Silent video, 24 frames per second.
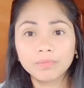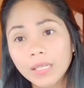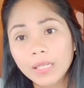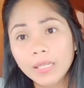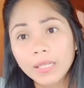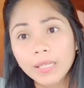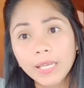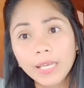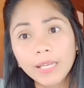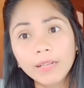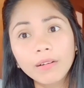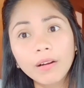
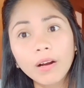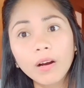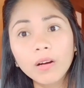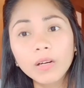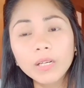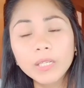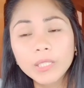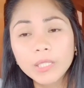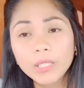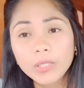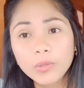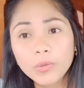Here are
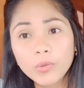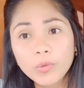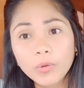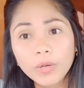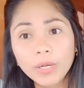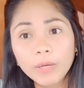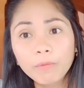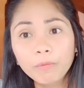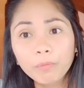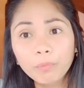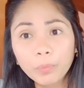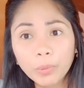the
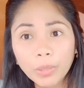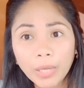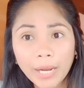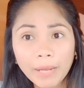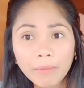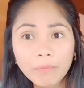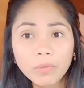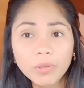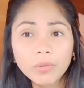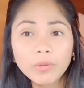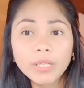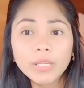3
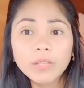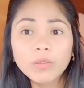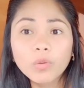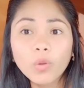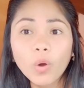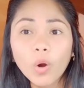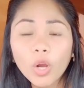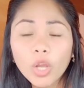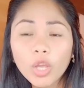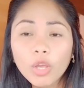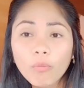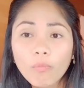primary
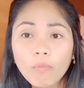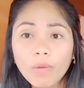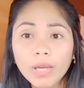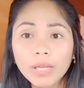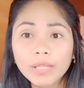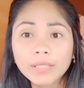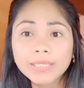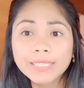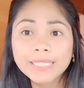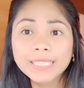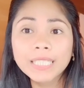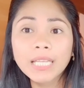
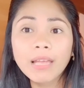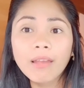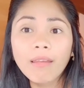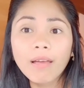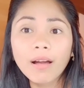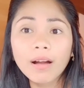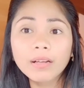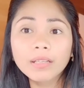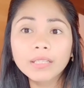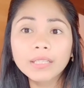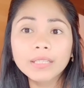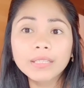documents na
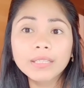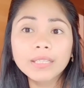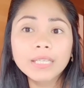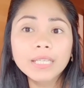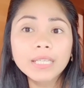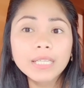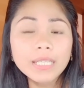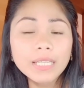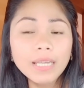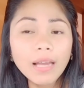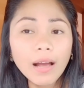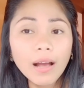laging
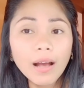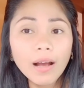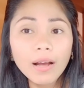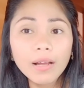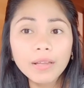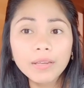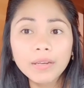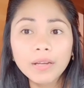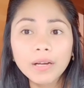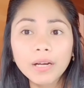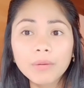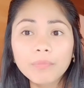
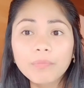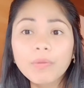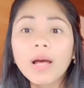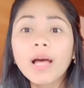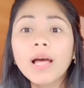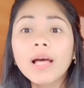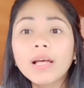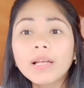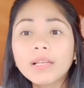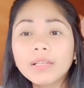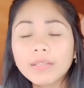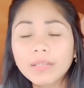hinahanap
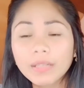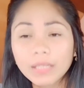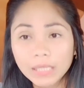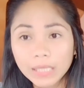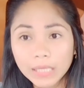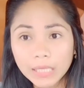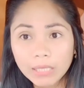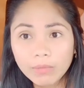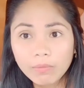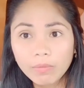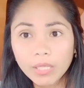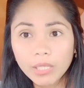ng
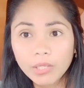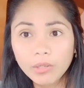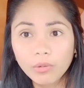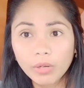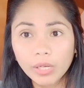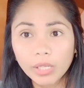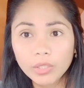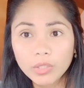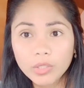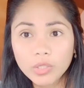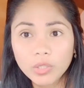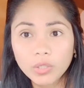
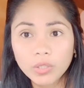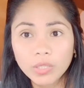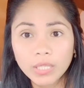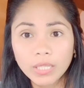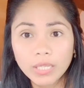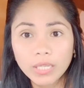immigration.